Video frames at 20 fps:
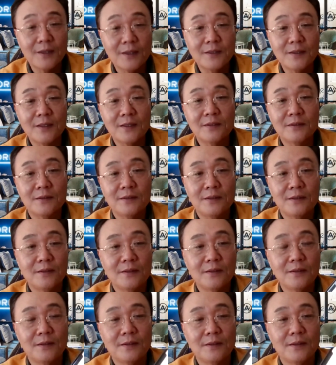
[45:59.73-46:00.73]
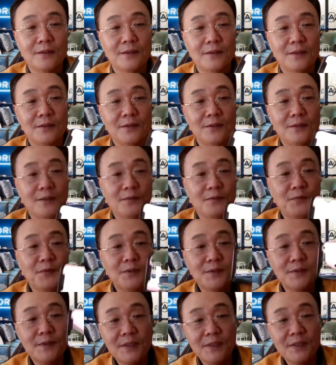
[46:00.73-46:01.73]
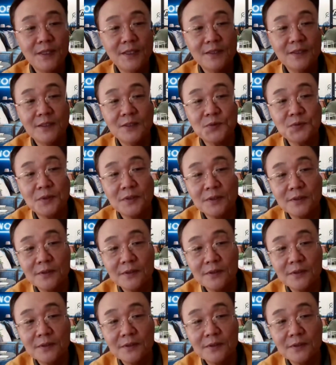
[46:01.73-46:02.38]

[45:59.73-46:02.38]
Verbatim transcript: and then if you see that this